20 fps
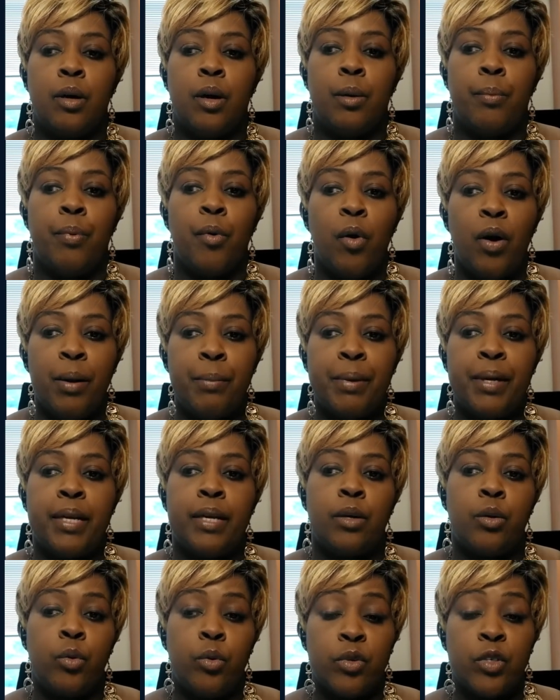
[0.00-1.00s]
appointment
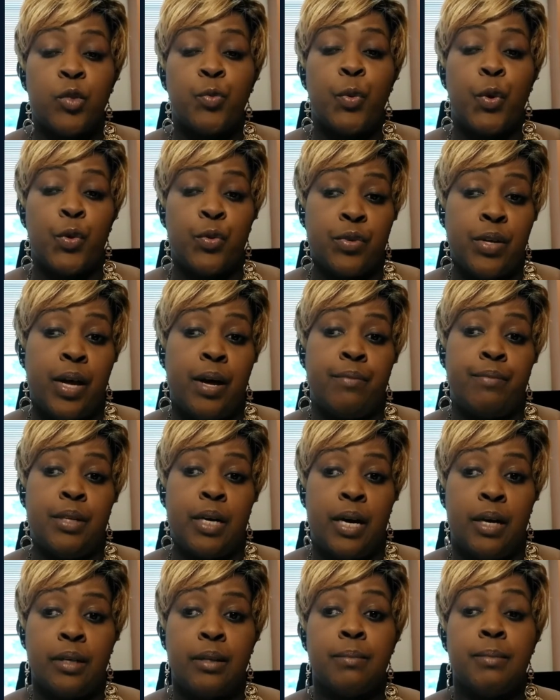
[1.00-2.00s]
and who are supposed to have
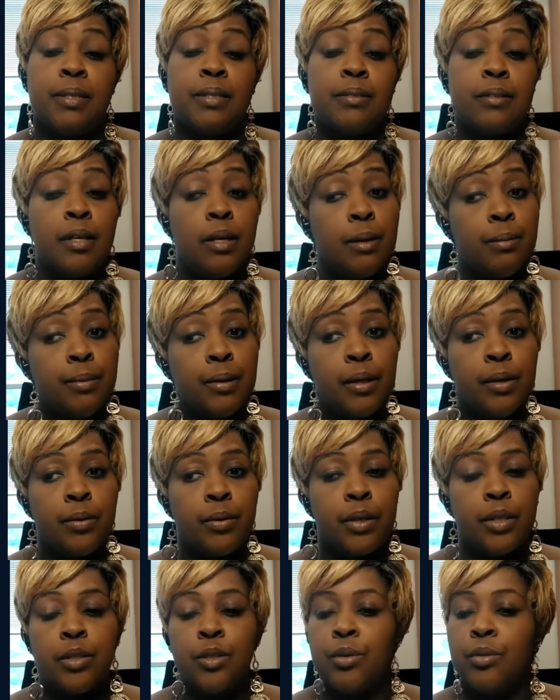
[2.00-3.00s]
documents
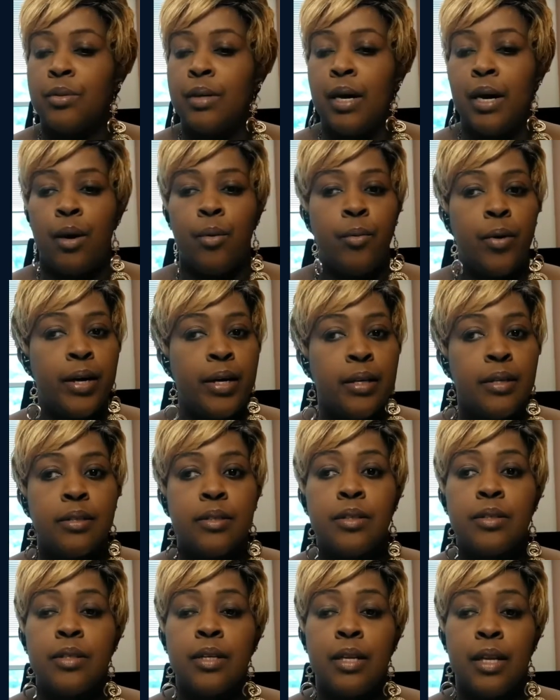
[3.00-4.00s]
uploaded. Do not wait
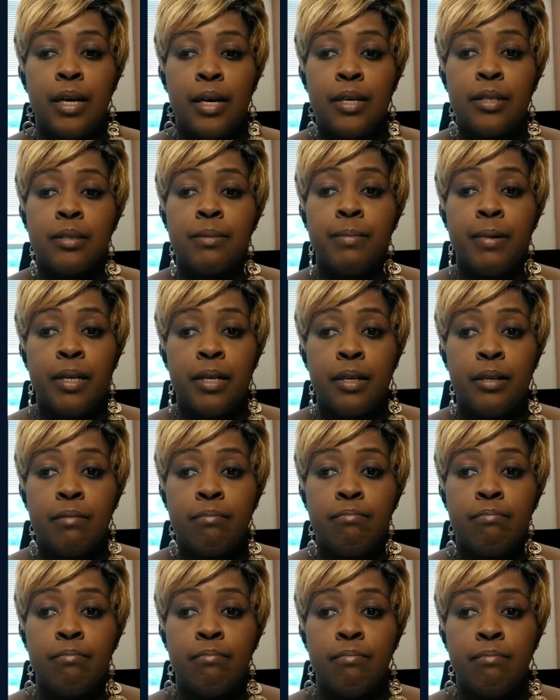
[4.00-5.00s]
until the last minute.
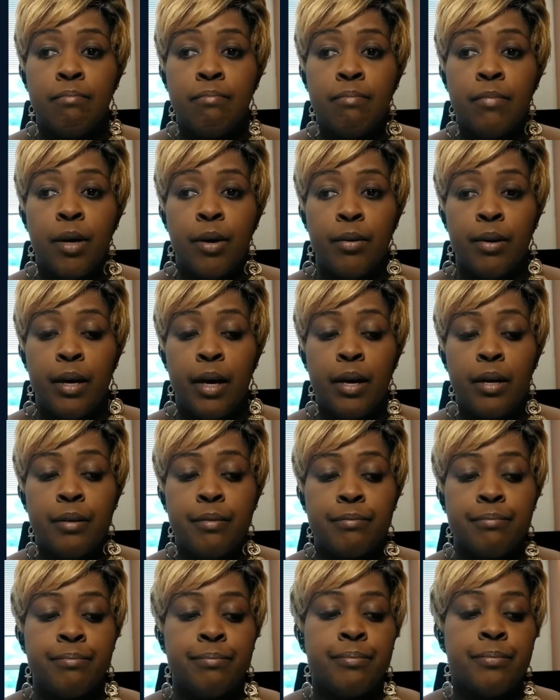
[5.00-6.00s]
Okay,
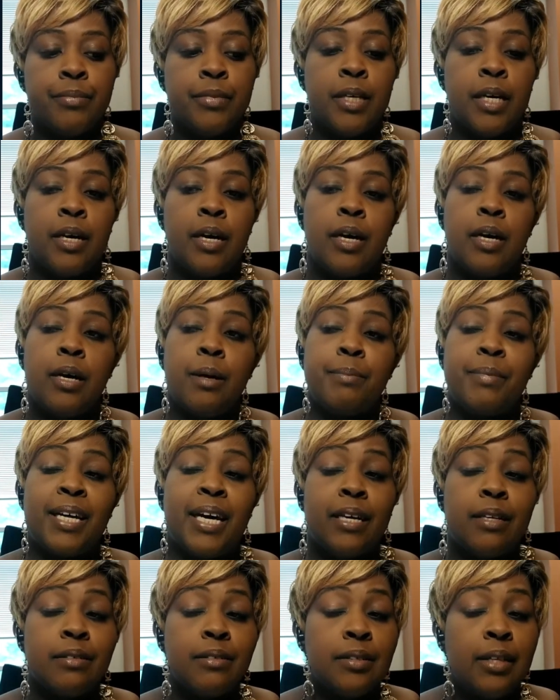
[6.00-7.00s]

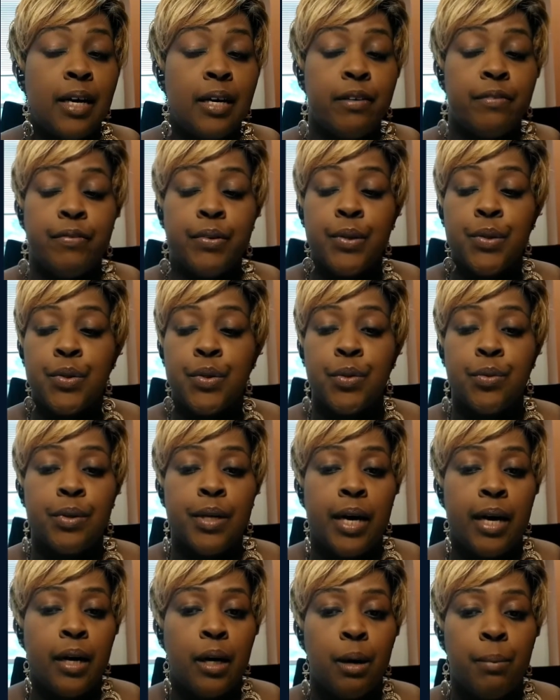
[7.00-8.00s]
that is not official
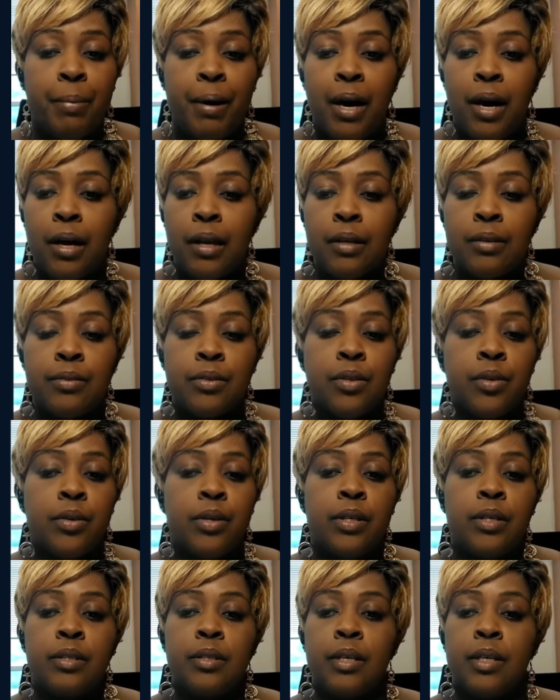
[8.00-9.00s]
NACA policy or
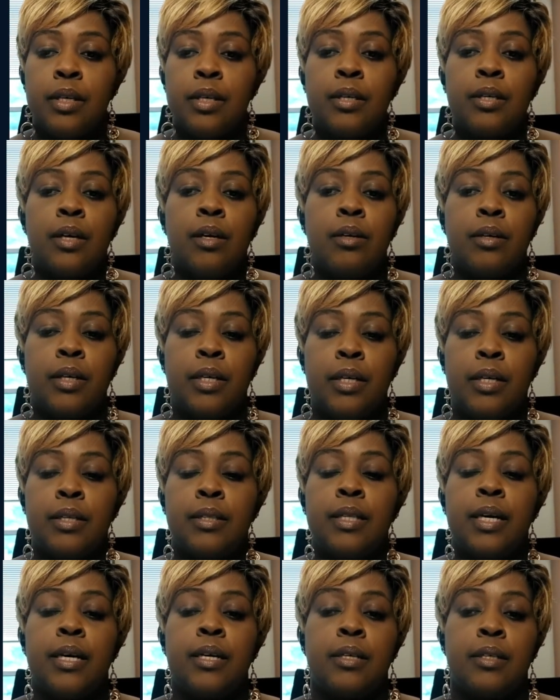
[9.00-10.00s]
anything. Again,
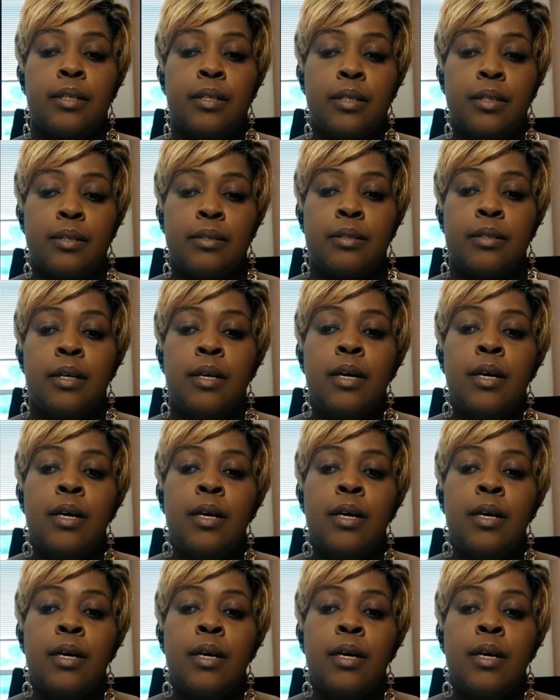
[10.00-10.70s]
that is